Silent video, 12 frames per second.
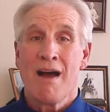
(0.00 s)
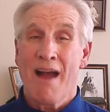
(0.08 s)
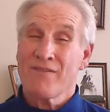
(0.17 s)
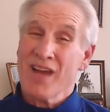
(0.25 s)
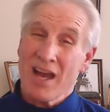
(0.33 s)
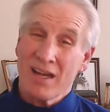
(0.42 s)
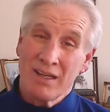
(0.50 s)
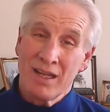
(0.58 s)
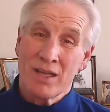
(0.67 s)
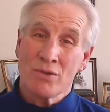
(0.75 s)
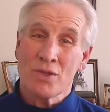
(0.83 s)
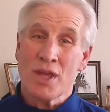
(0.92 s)
I've got a
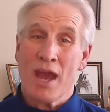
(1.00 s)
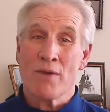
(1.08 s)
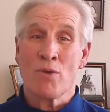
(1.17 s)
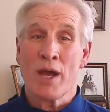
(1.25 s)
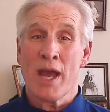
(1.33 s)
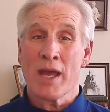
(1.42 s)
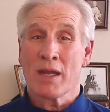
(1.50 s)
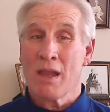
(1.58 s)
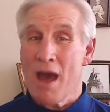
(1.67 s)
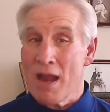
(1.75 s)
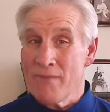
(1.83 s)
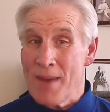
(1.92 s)
little that way, a
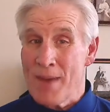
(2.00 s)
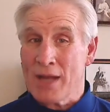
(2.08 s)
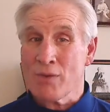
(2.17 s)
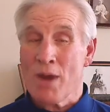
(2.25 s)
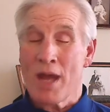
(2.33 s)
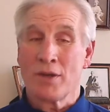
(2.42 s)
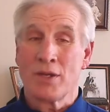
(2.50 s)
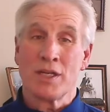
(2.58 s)
lot of background